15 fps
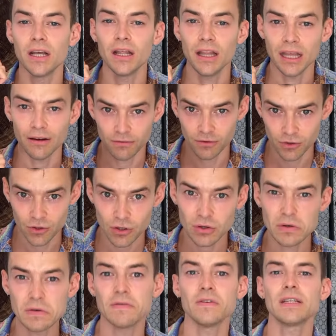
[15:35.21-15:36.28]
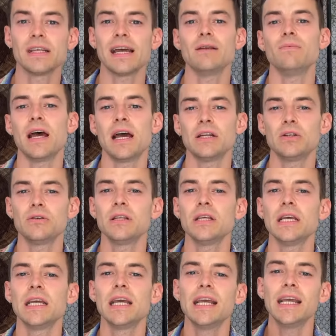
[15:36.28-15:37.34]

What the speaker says: they have reduced over time naturally,